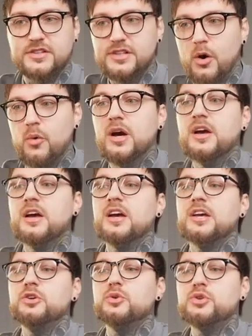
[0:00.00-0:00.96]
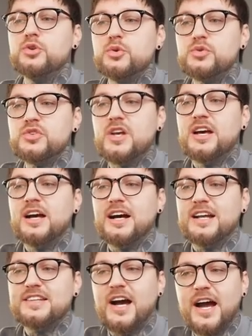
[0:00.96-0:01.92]
No, you choose
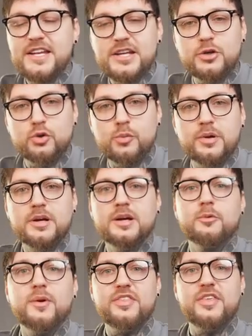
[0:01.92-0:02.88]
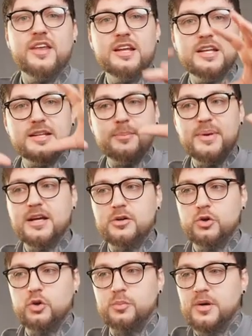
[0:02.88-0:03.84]
a tiny group within the bigger
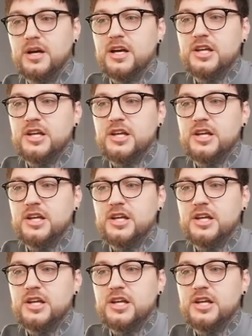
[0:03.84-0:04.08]
group.